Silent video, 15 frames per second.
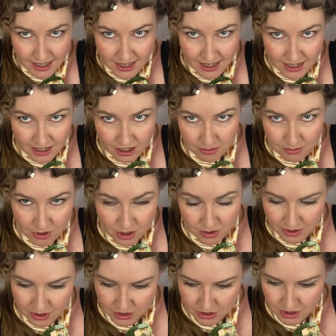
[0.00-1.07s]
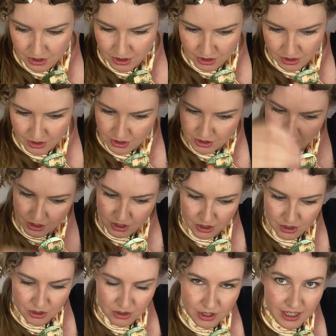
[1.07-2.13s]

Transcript: and I'm going to secure